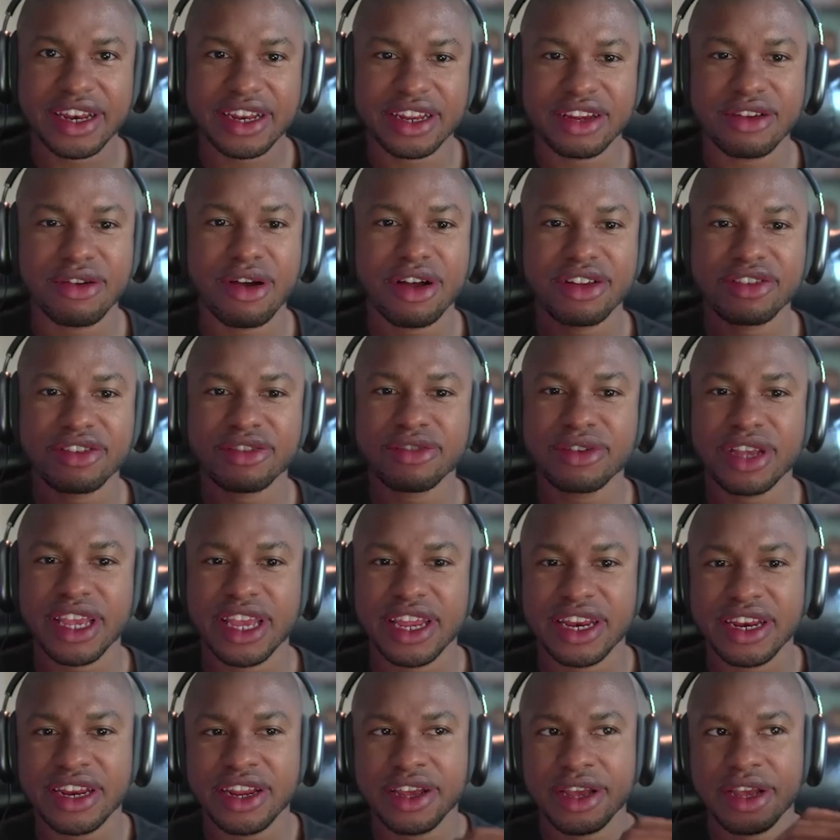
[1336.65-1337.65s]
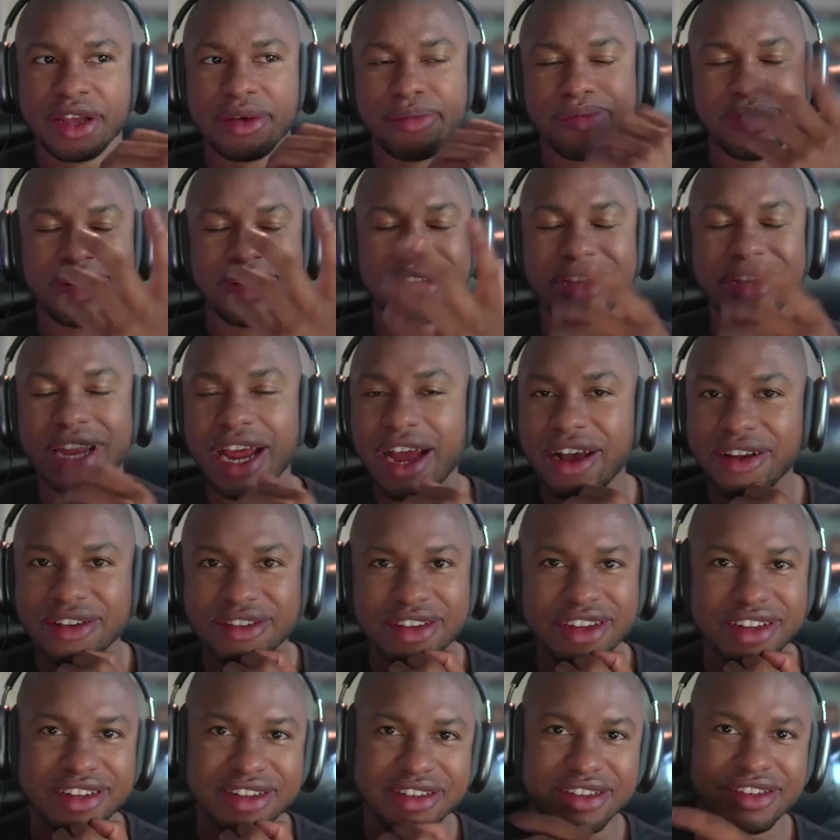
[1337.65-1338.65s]
And you also can build
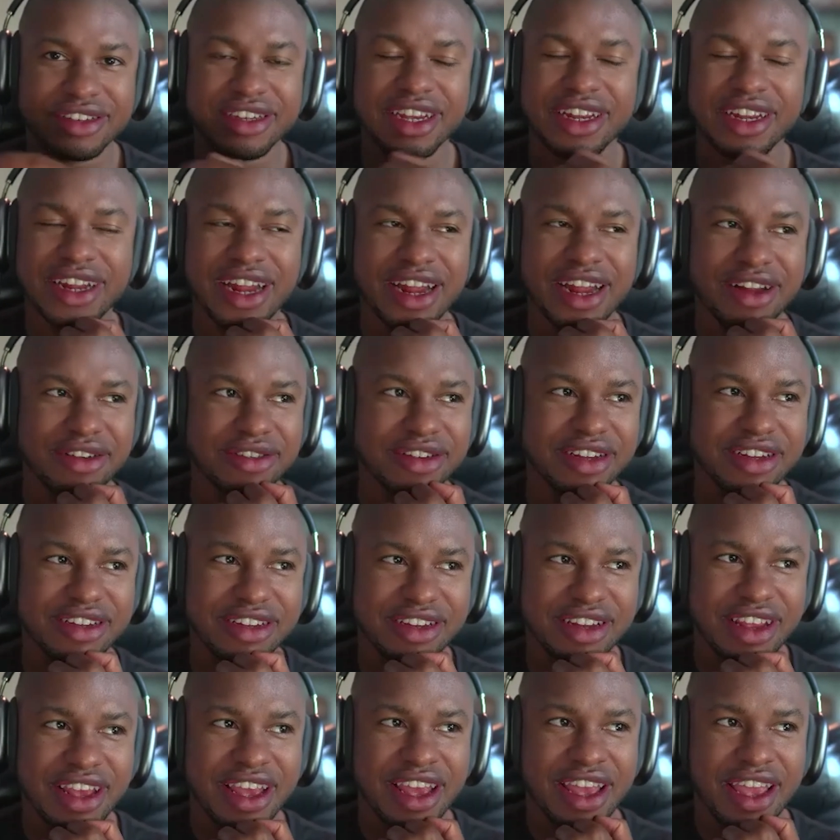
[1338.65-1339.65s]
houses and sell houses,